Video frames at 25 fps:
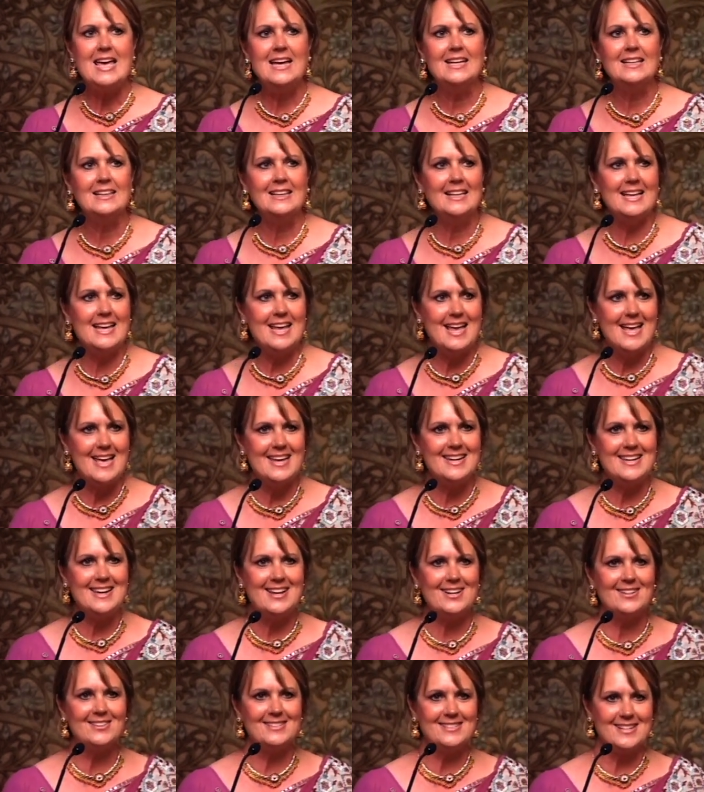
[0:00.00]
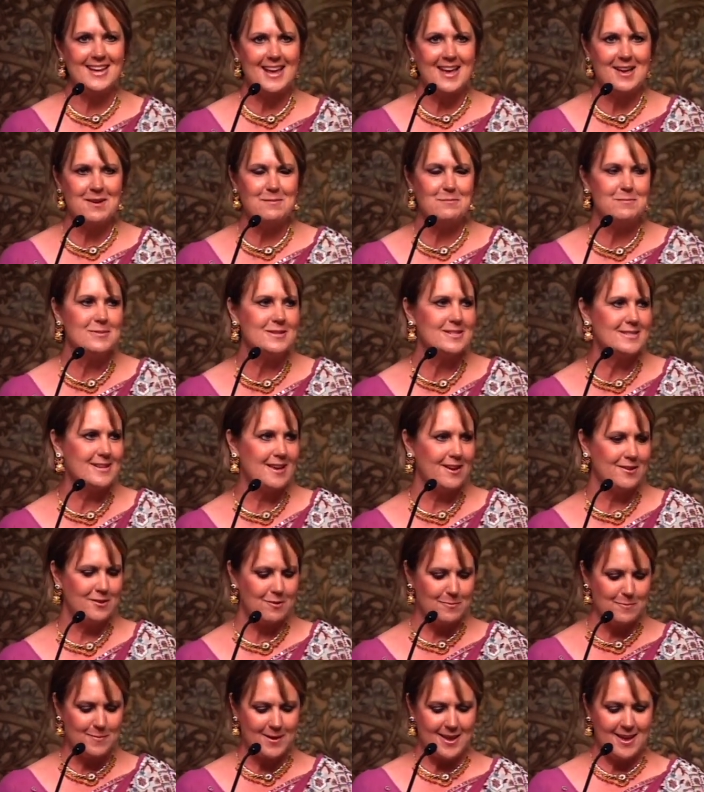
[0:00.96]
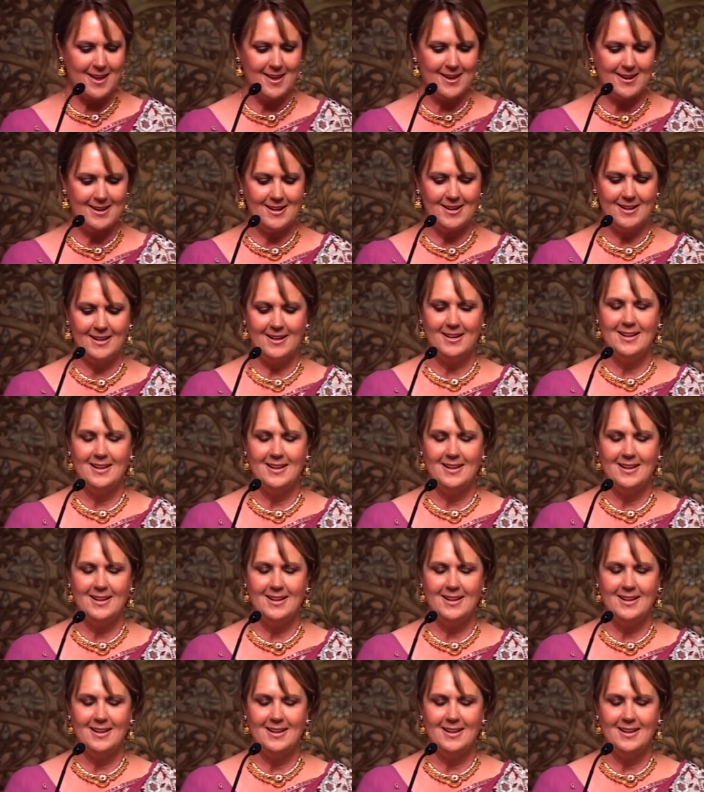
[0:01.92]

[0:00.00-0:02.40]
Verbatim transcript: Leanne knelt down beside her bed